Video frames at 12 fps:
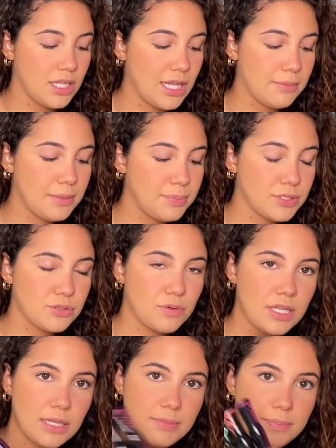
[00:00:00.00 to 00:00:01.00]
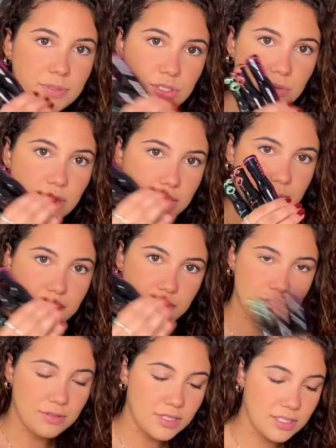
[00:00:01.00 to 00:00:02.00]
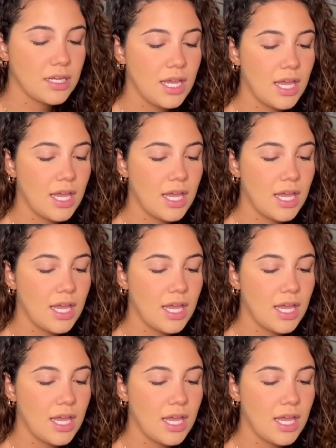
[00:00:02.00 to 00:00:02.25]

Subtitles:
Let me put you on. Let me put you on. Let me put you on.